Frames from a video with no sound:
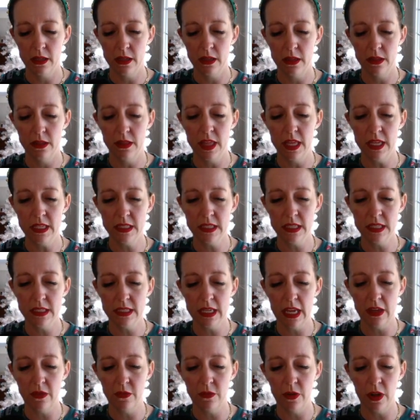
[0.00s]
This is
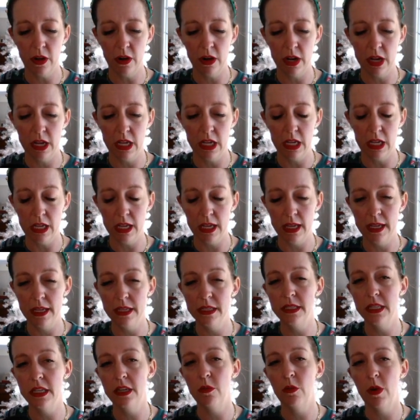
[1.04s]
a very
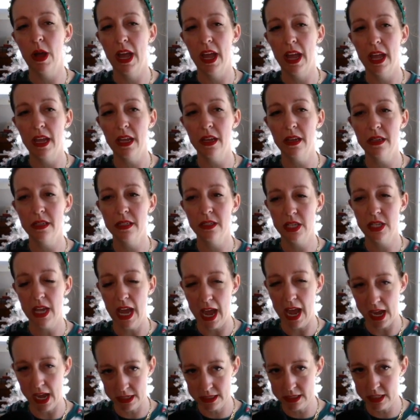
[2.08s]
easy way to
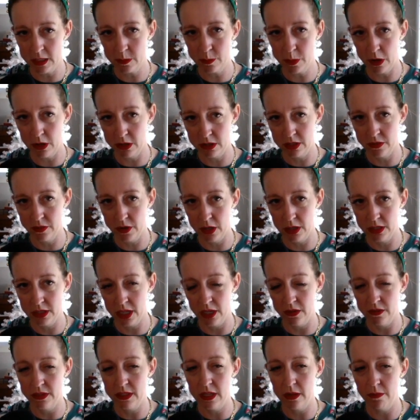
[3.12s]
access parts of
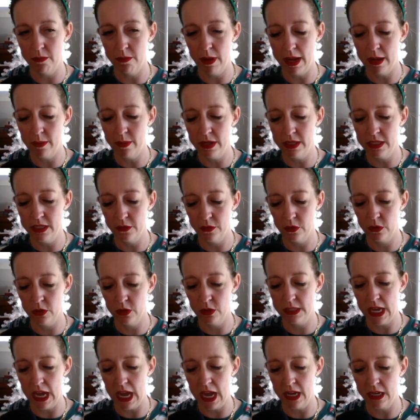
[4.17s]
ourselves that might be difficult
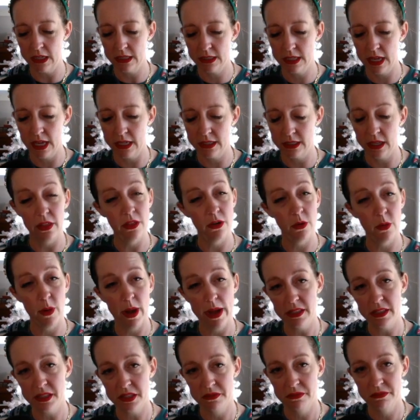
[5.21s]
to access
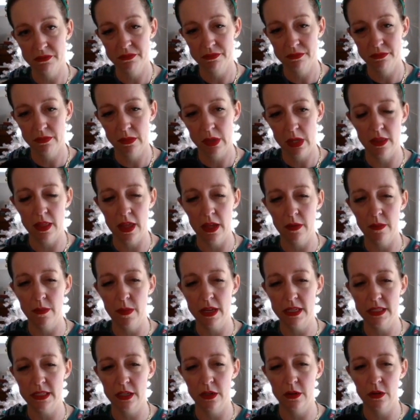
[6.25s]
otherwise. It
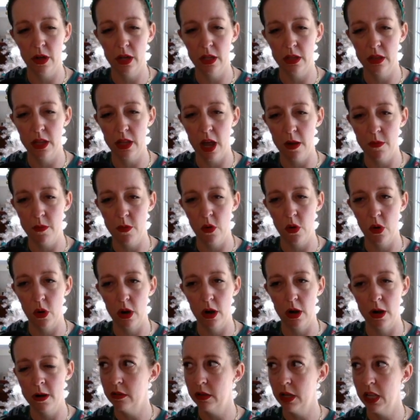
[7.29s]
makes it a lot
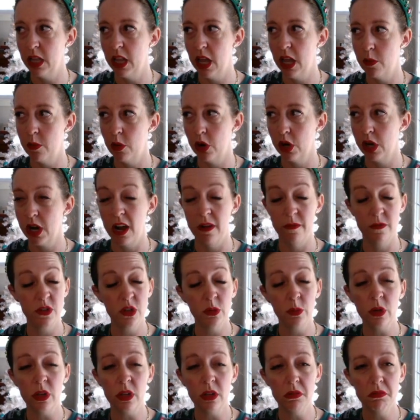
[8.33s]
more
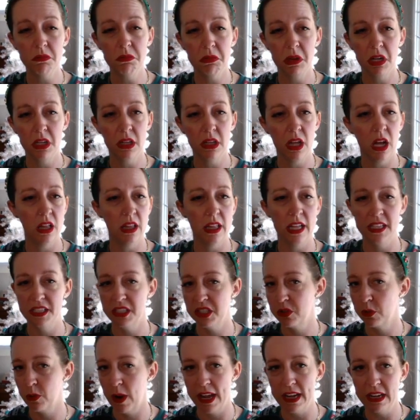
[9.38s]
comfortable, a lot less
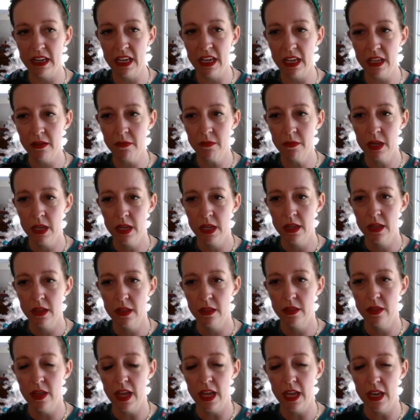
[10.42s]
threatening
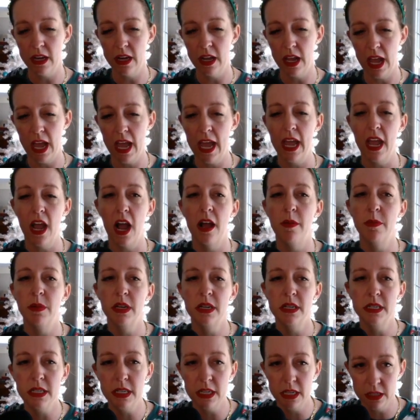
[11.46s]
than, hey, I'm
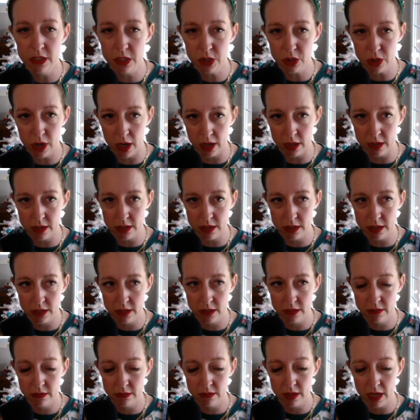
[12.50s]
going to deconstruct
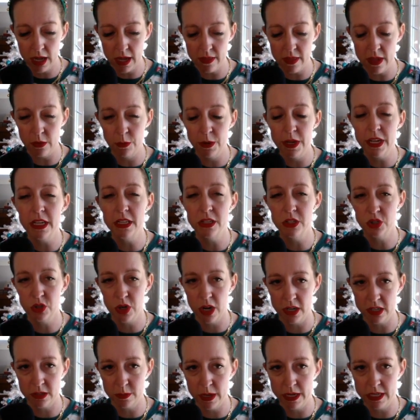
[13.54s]
and then
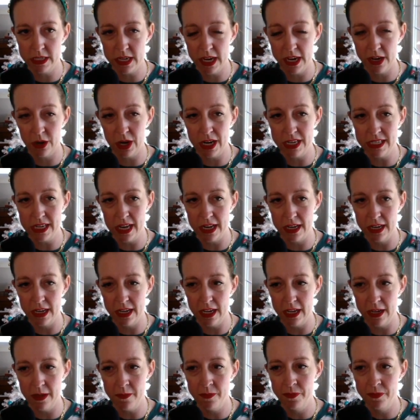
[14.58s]
reconstruct my entire
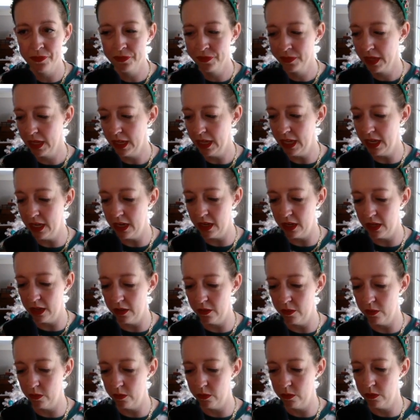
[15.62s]
identity in
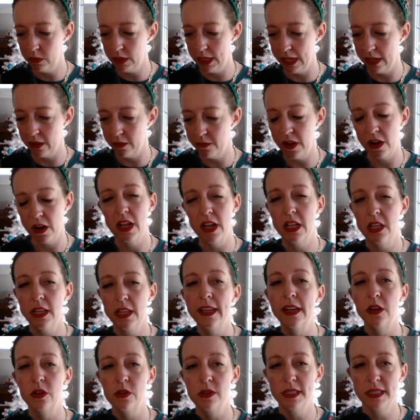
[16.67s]
a very
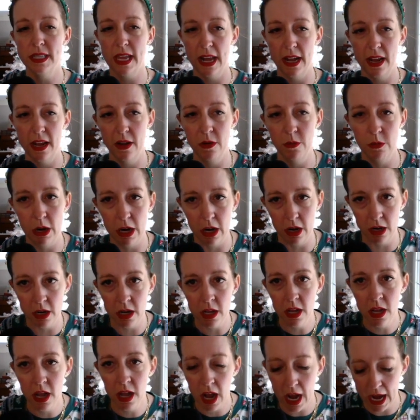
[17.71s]
clinical setting where
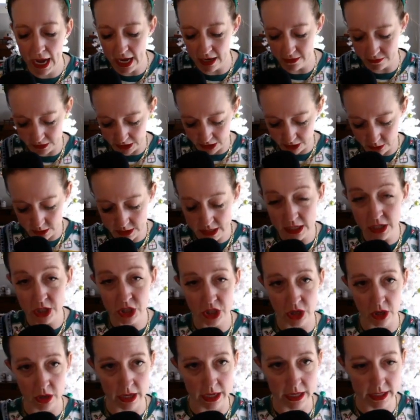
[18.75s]
I have to use
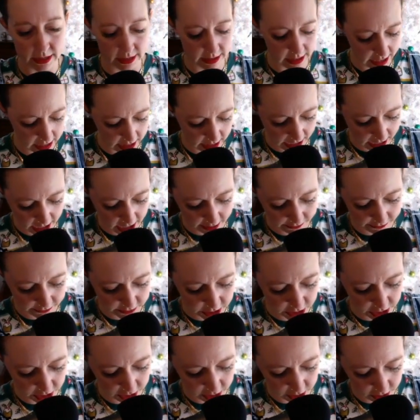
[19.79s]
insurance and I have
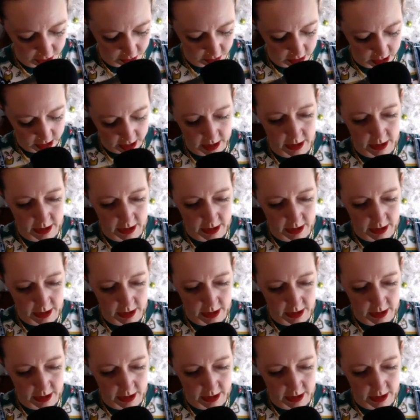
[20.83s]
to